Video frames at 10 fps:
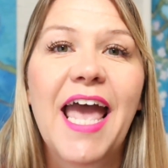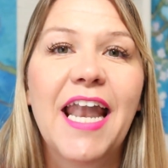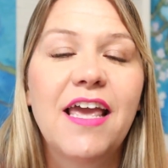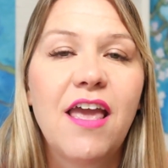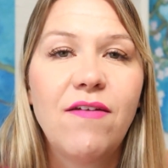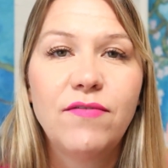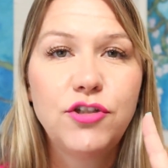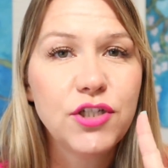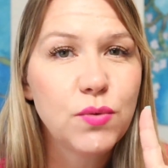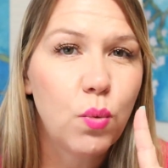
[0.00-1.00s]
and I gave
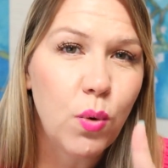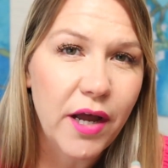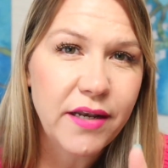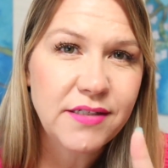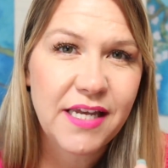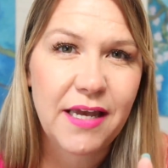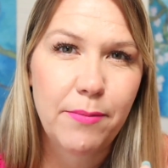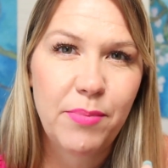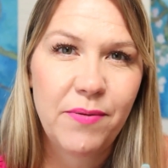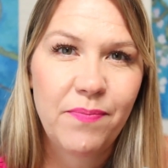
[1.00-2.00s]
just one
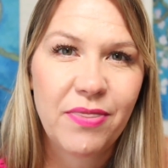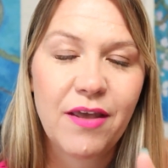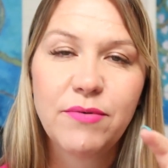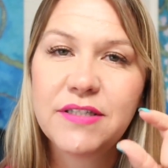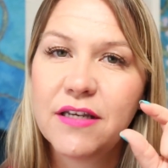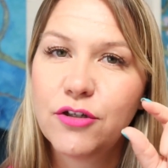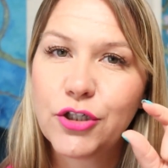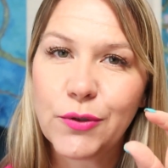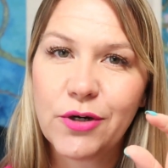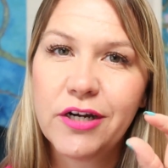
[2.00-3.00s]
tip that was
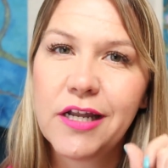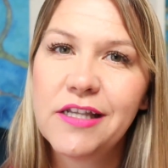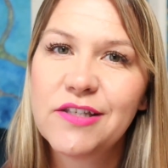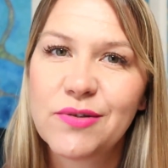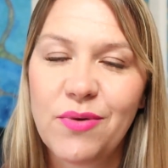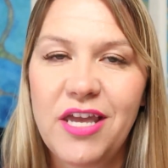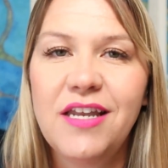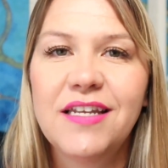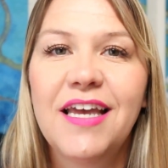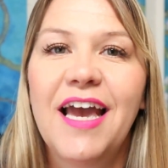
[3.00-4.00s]
short and
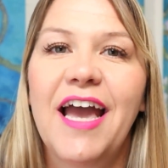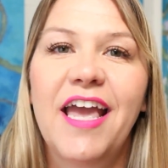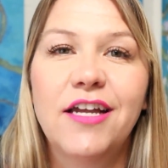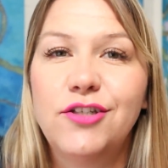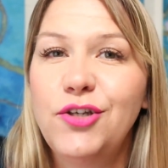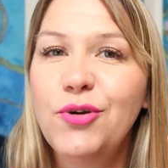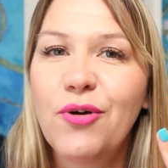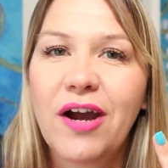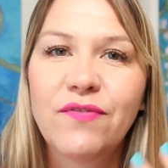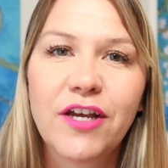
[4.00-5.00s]
sweet. I had two
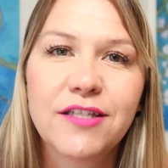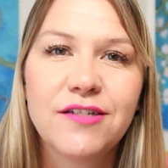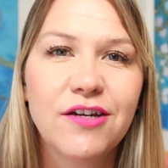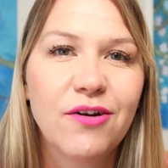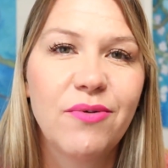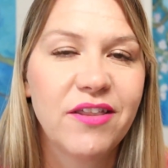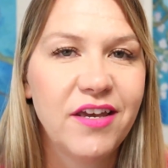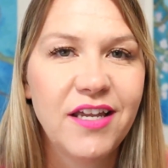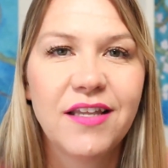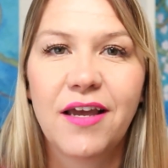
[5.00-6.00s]
graphics to go with
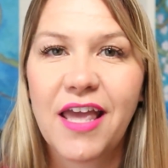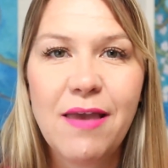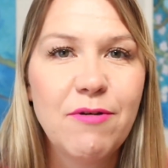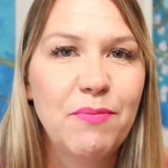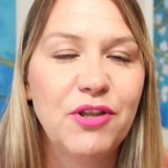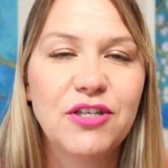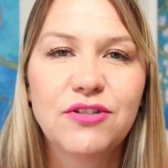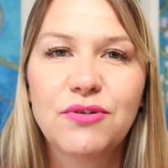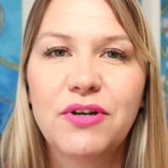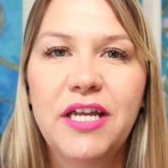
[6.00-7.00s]
it that came up on the
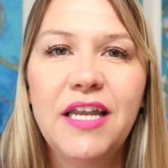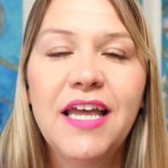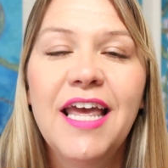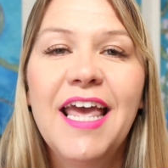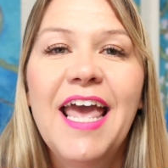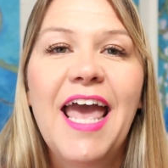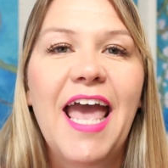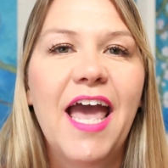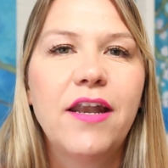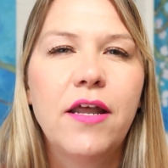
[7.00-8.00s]
screen,
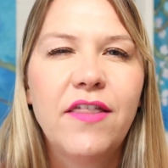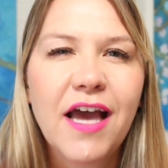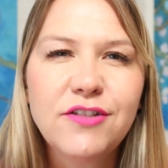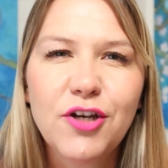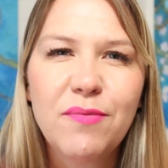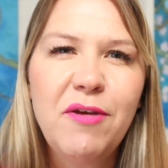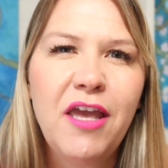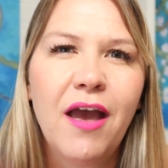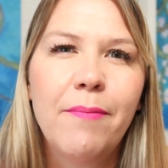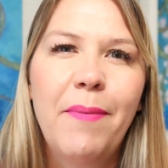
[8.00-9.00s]
and that took
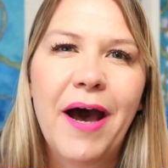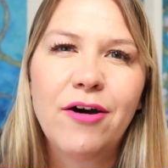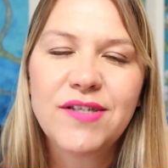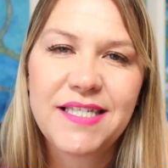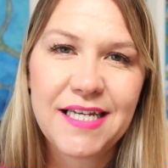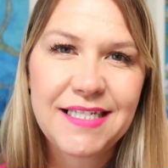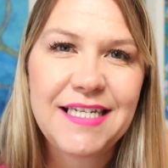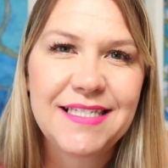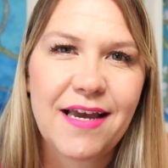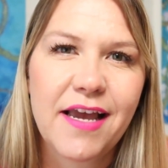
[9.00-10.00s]
me about
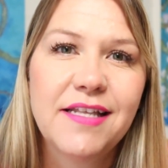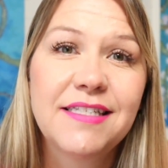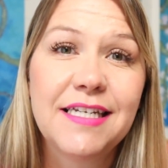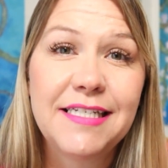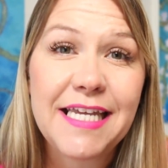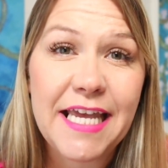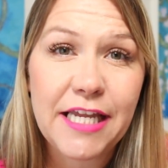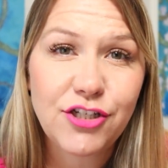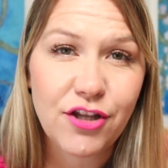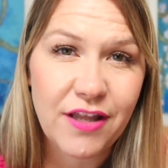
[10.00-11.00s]
sixty seconds to
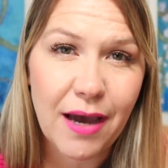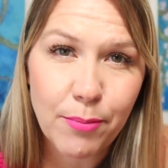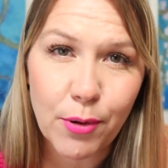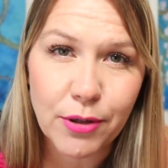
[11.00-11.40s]
teach that